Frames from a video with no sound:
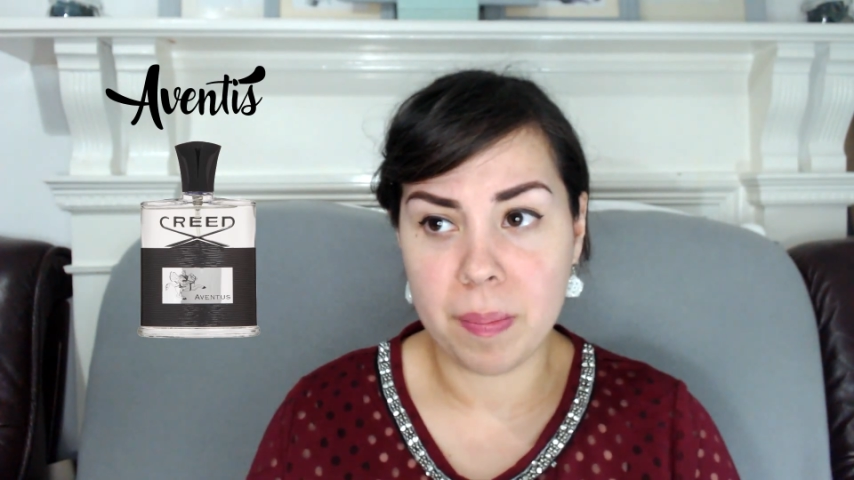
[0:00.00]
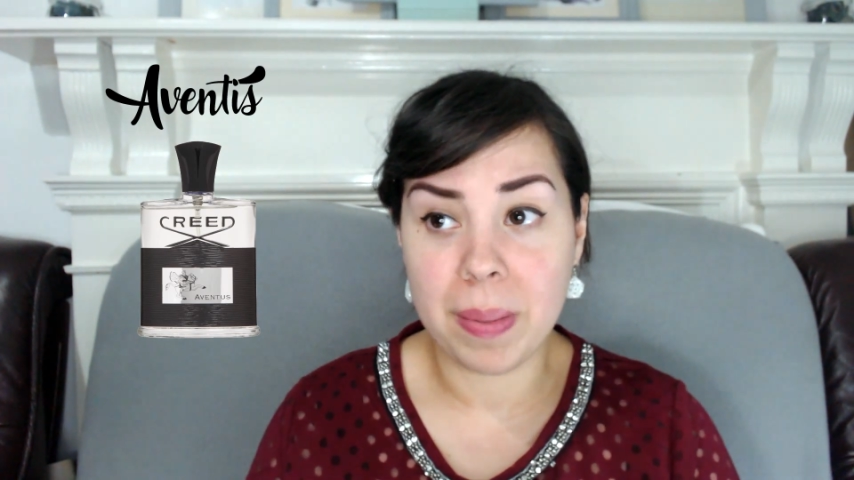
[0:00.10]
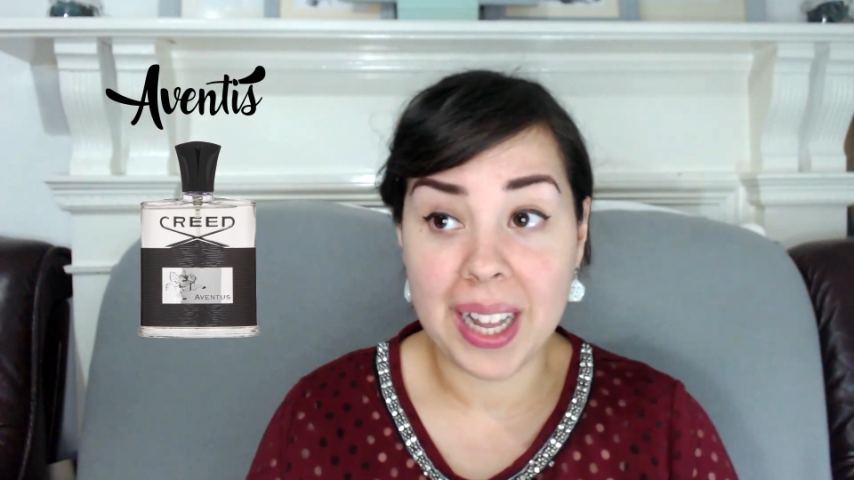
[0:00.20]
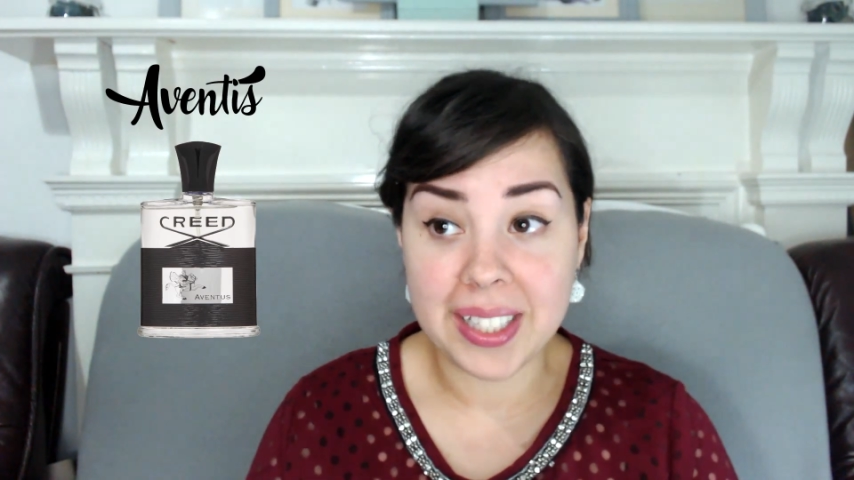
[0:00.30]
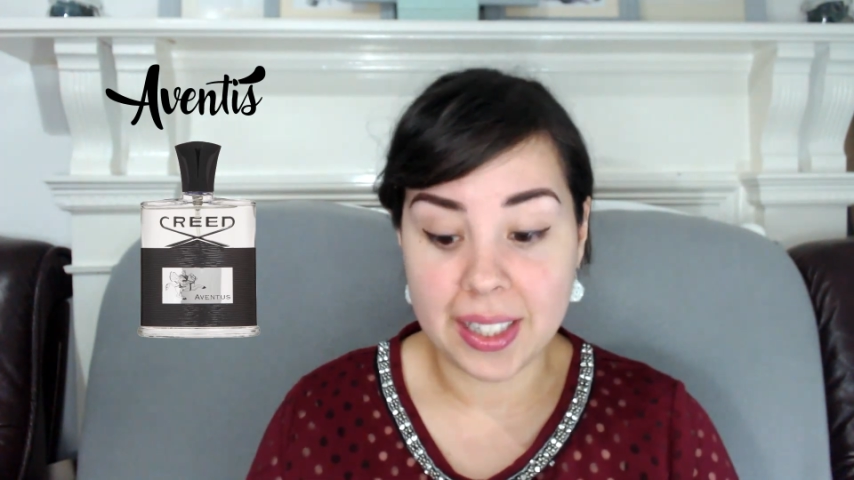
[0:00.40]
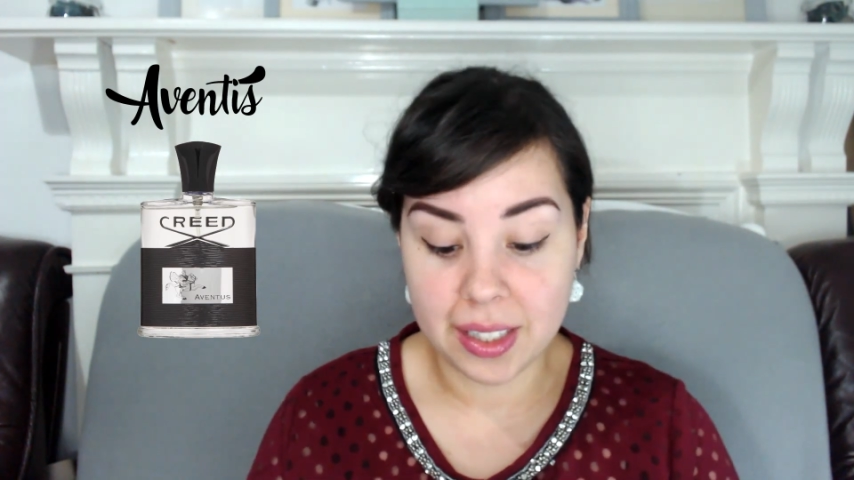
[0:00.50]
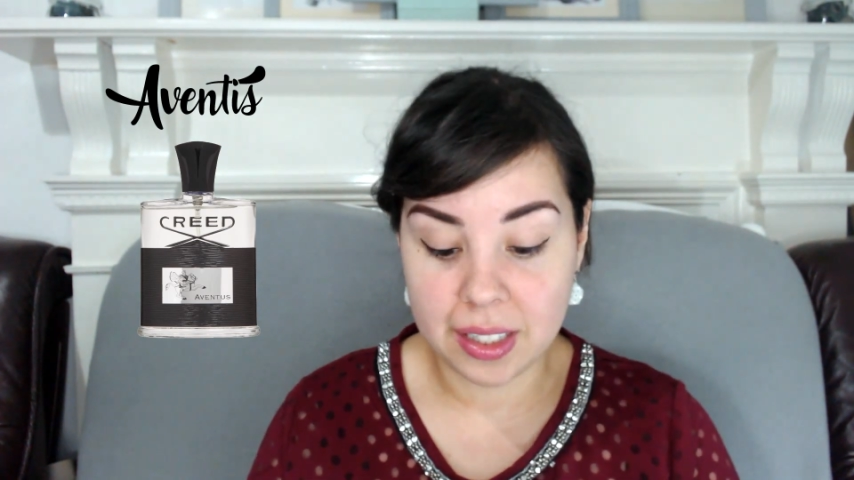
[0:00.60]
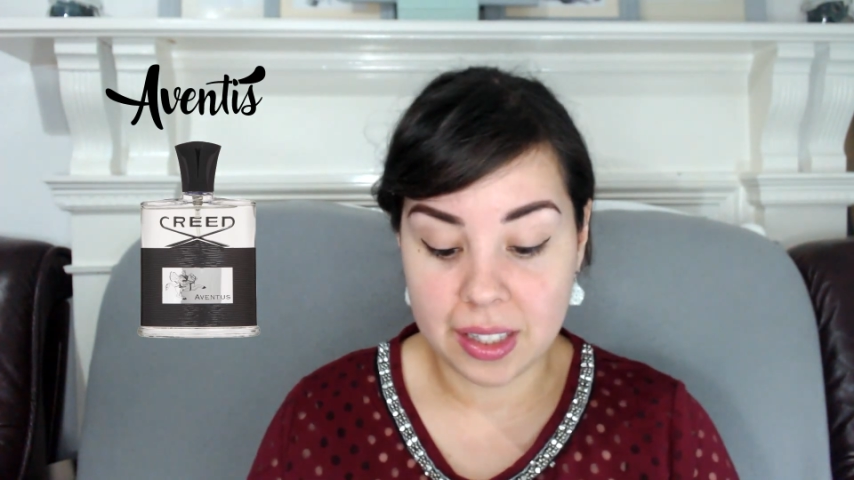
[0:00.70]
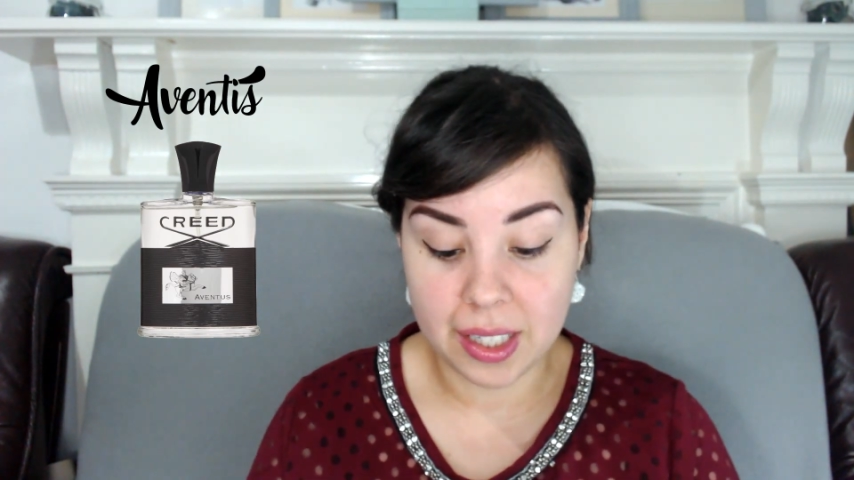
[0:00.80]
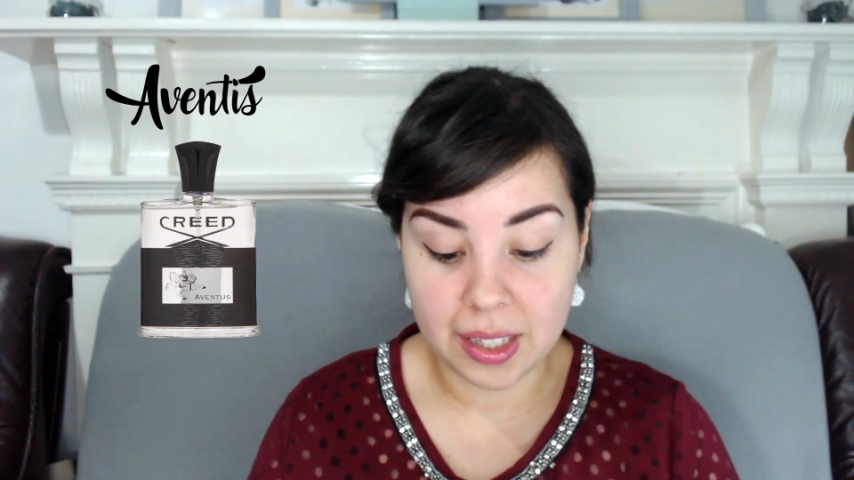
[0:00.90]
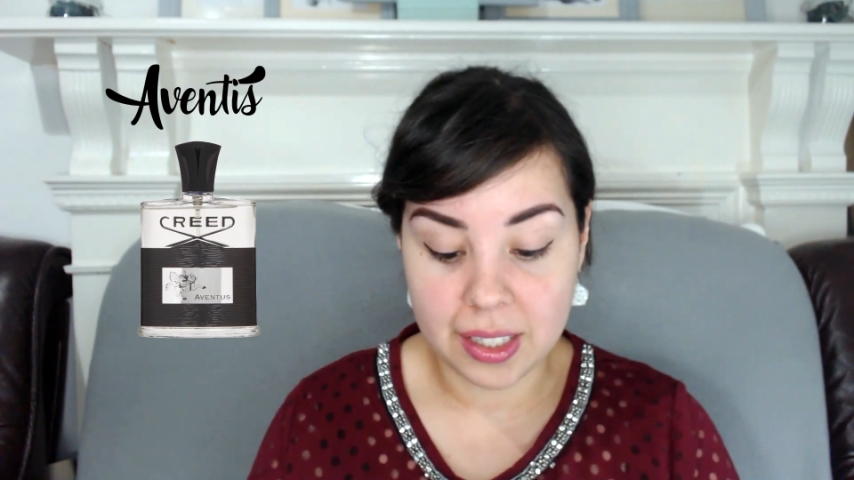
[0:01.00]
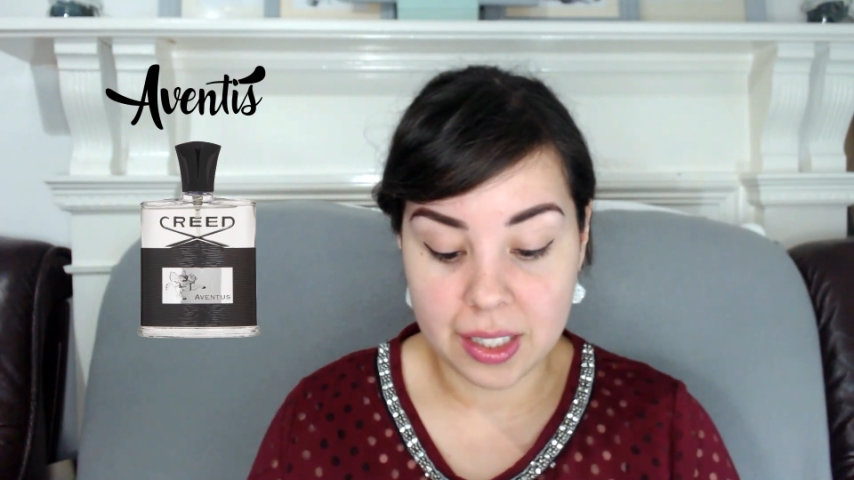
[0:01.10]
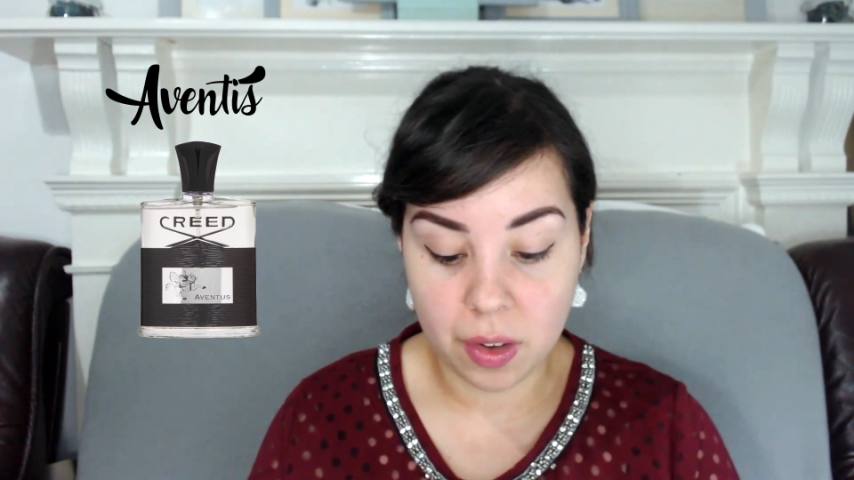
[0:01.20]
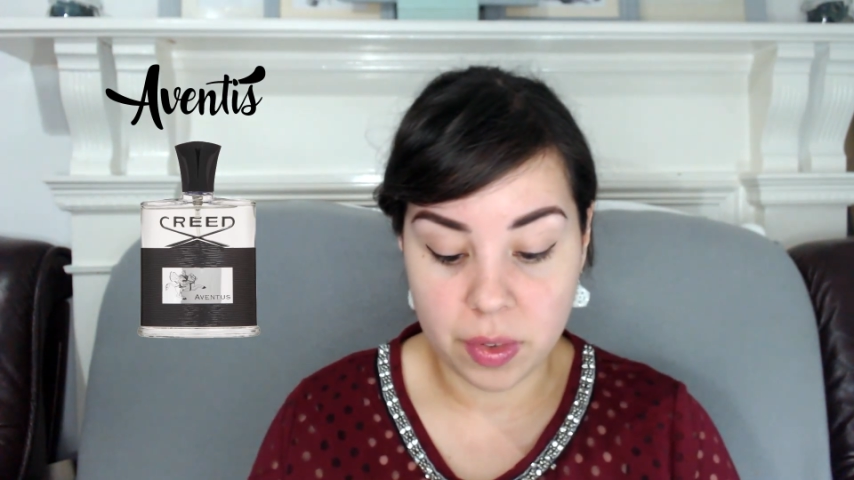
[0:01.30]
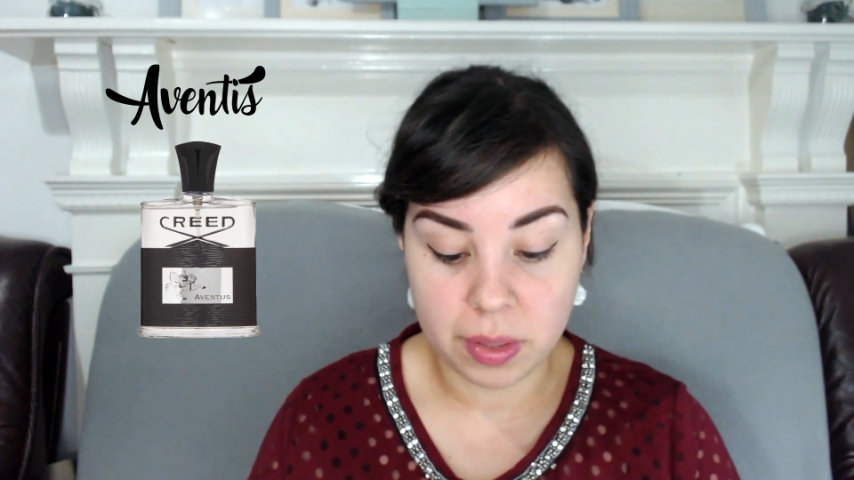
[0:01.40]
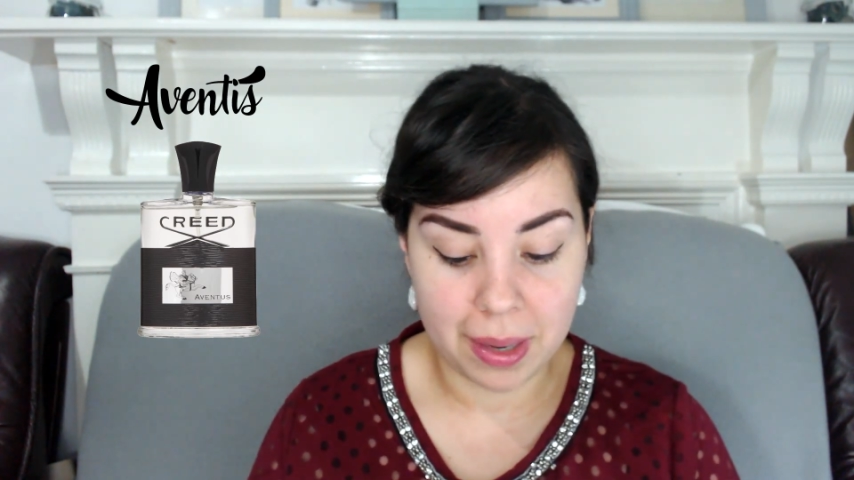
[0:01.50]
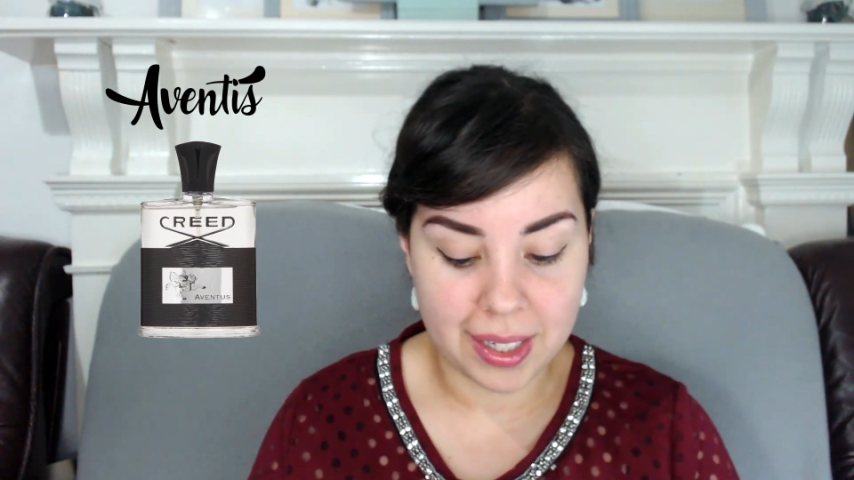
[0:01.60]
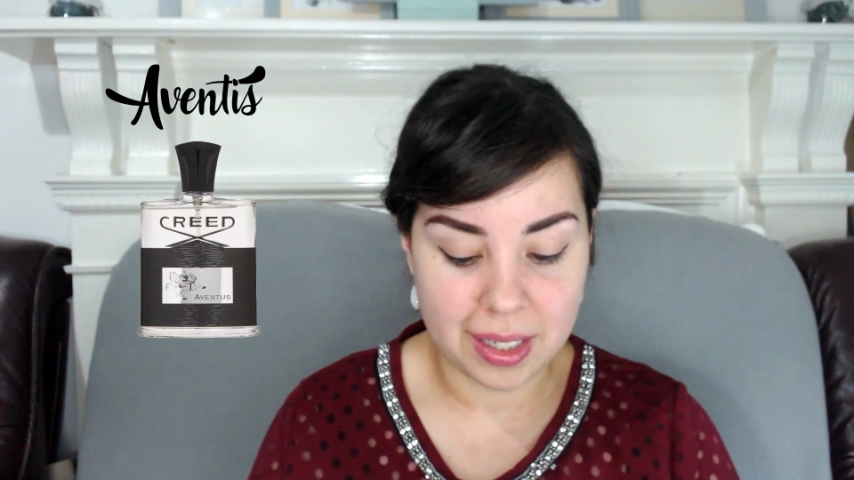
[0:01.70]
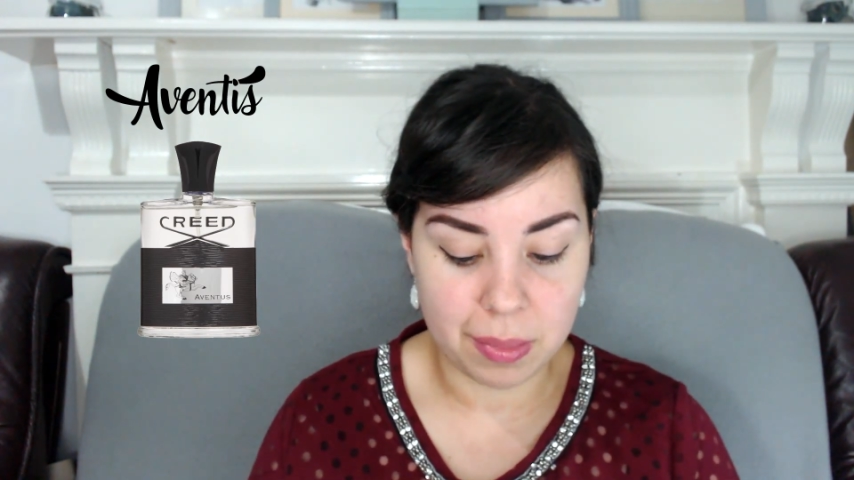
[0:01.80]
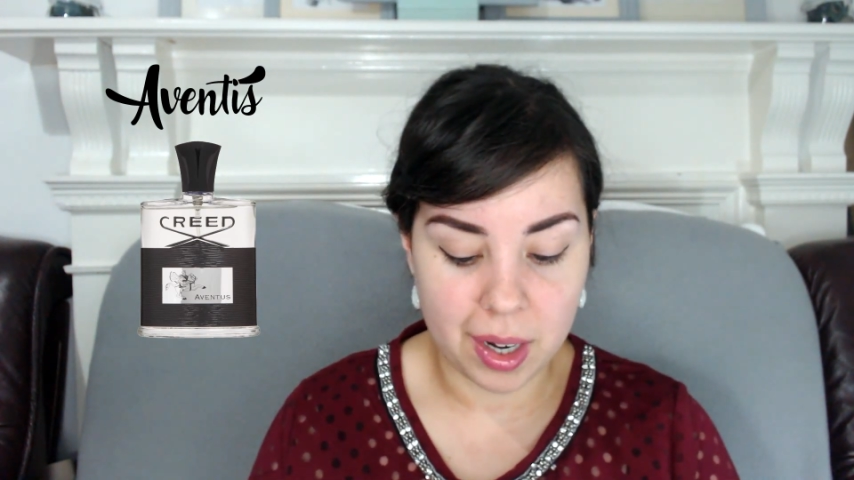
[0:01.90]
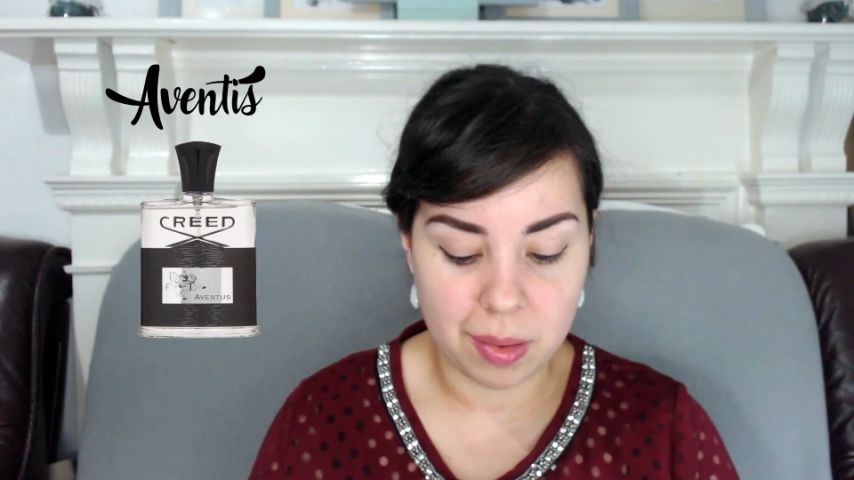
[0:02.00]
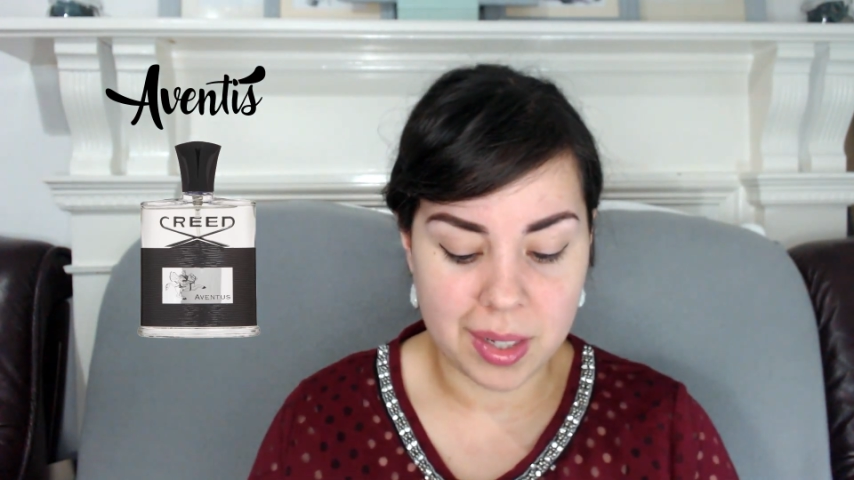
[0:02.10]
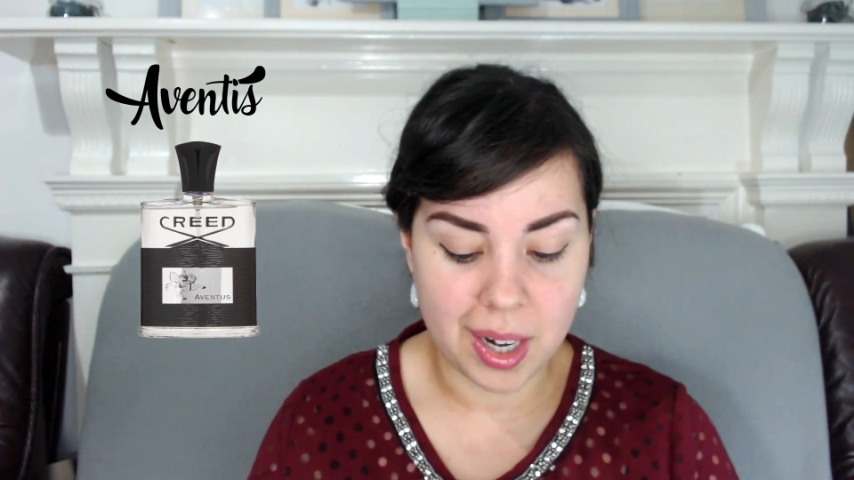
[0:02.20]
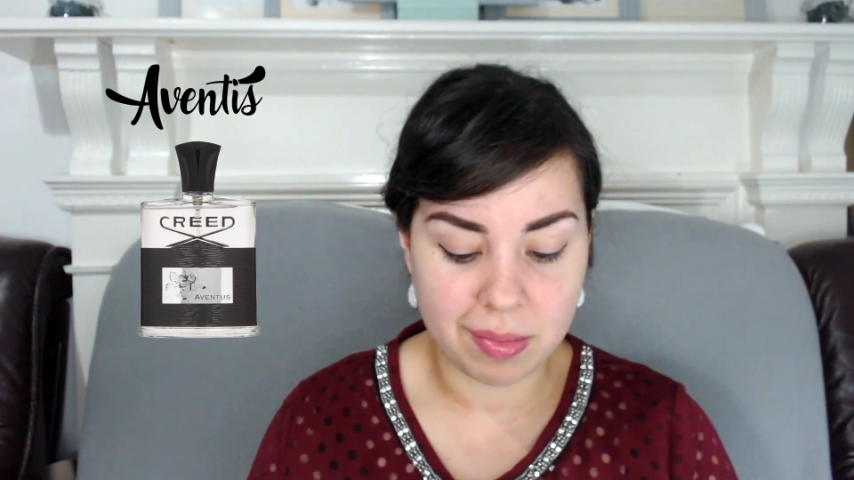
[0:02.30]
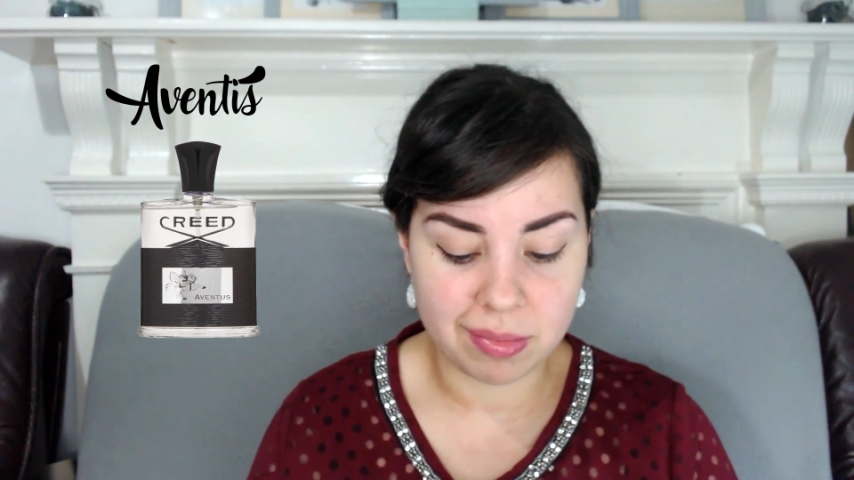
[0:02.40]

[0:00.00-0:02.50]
Pleasant. The scent itself was pleasant, but I was like,